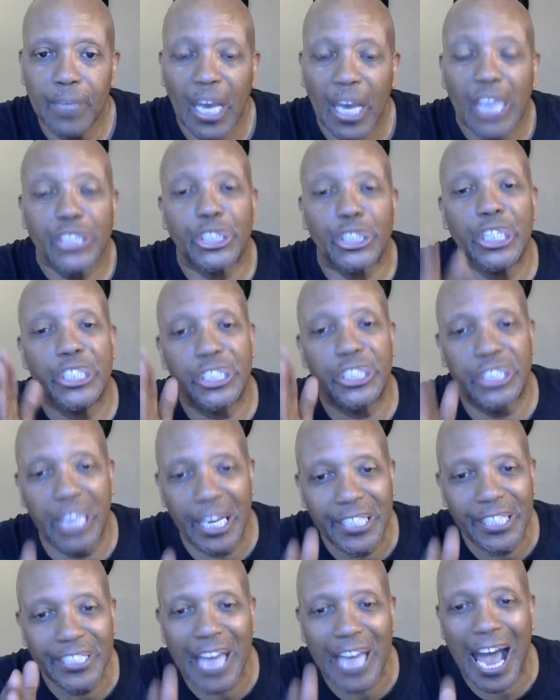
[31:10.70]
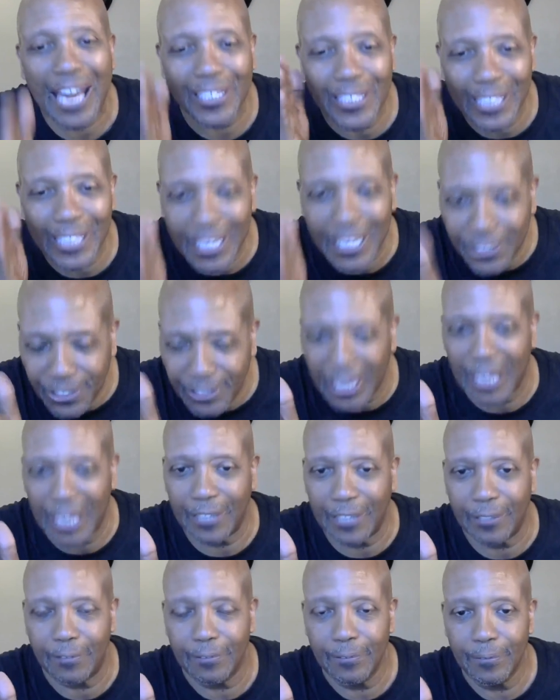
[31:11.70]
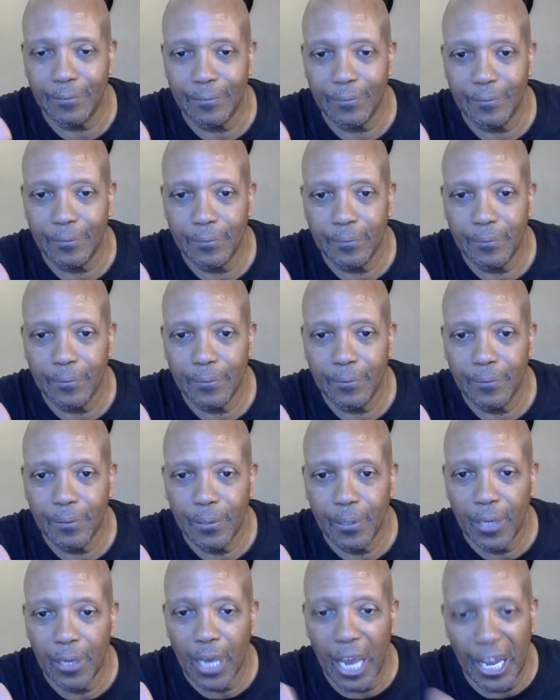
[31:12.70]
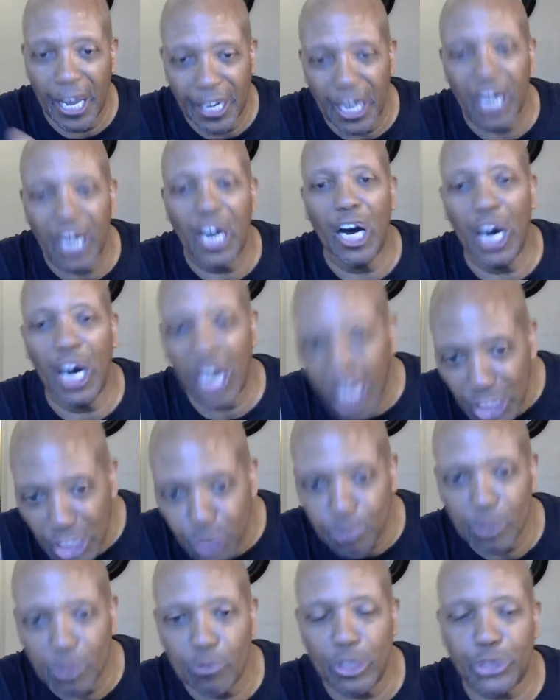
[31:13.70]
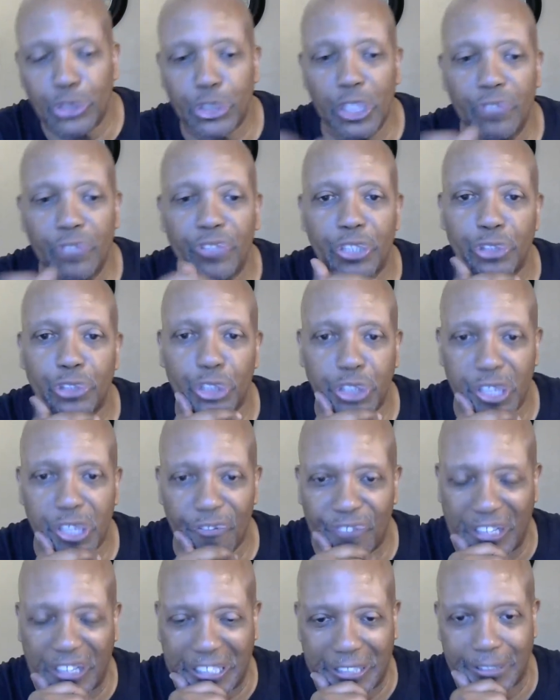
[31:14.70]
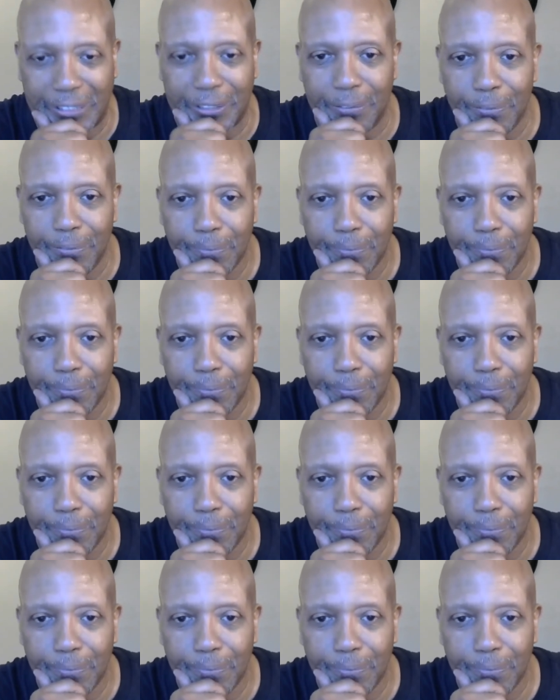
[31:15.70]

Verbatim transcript: She did not listen. And her husband received the certificate.